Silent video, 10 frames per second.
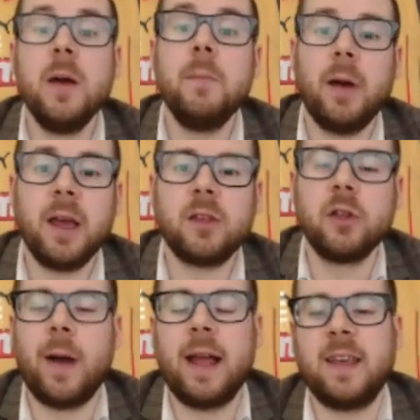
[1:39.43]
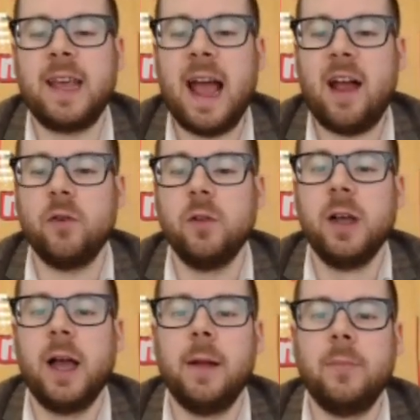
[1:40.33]
but he's no Andy Carroll.
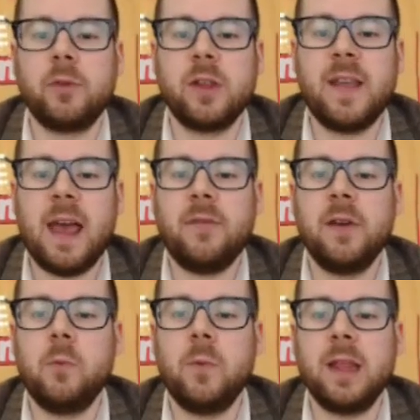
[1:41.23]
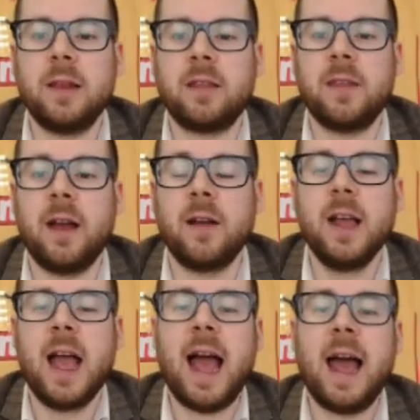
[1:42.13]
There's a definite weakness there.
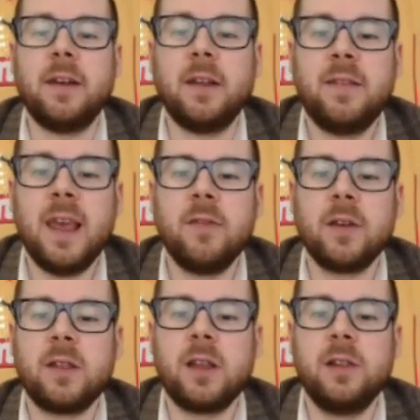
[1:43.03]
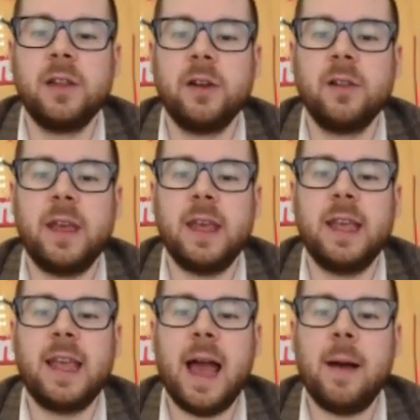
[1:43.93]
And David has clearly
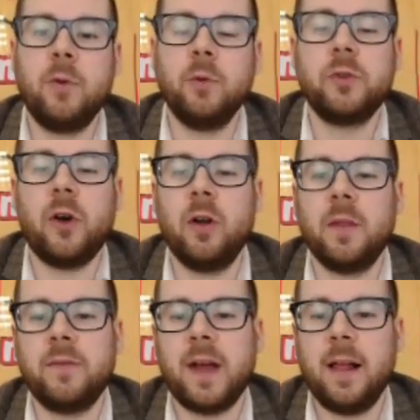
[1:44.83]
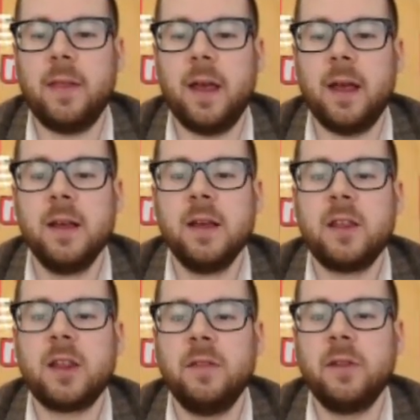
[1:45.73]
gambled on the fact that
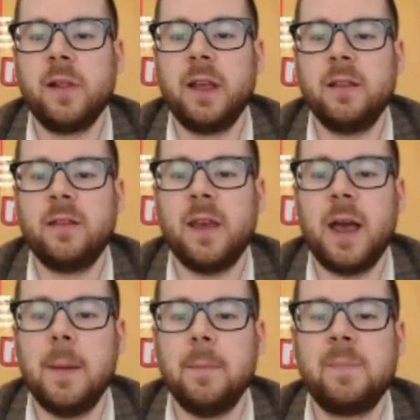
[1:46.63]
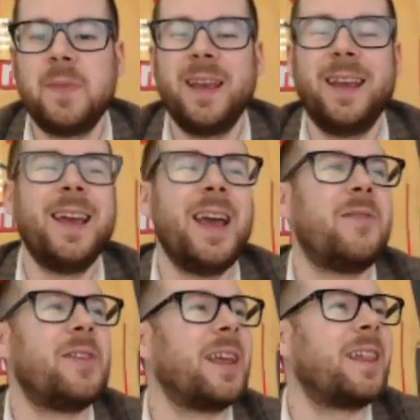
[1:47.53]
Sunderland, if you
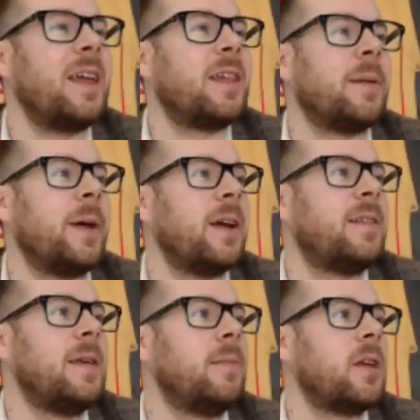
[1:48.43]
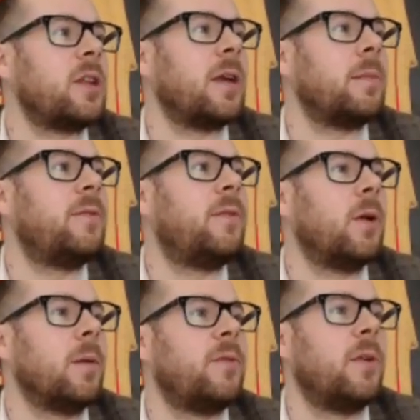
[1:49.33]
could say this about a team that shipped 4
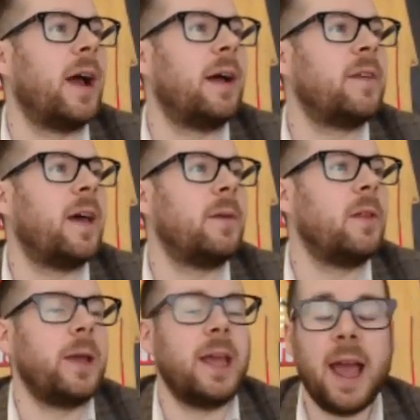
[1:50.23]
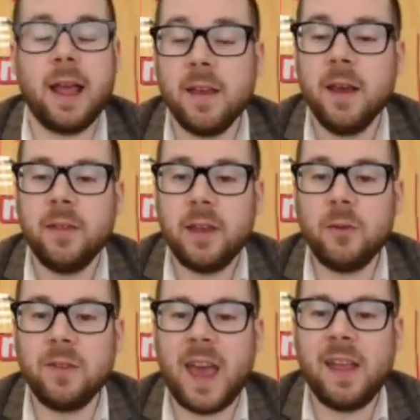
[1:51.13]
before halftime at the weekend, they don't
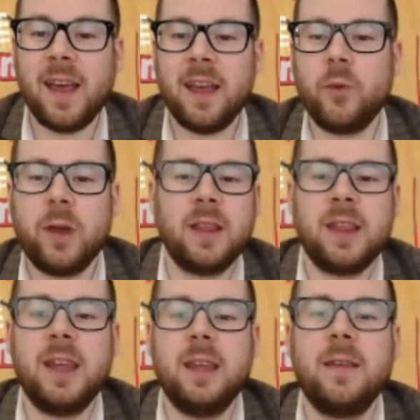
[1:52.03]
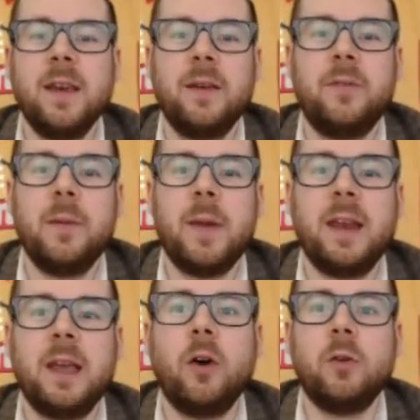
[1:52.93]
tend to actually concede very many
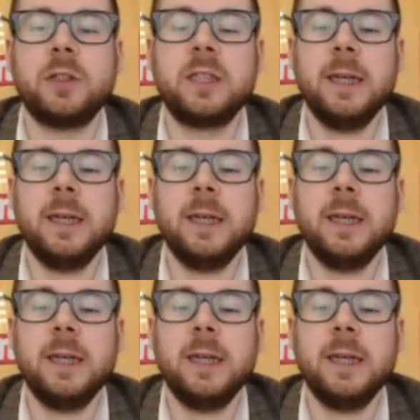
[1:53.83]
goals.